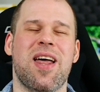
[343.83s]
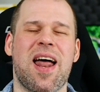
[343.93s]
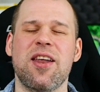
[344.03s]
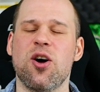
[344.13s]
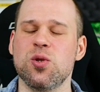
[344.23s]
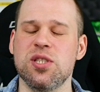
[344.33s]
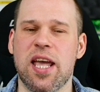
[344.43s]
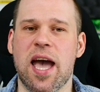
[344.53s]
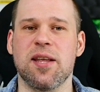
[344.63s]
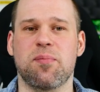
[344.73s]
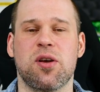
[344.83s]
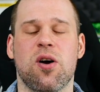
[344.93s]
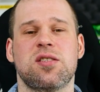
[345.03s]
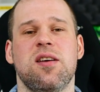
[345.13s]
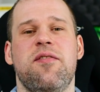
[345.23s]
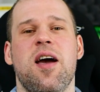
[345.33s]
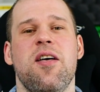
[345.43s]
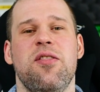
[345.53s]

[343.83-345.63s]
And I don't get it, because if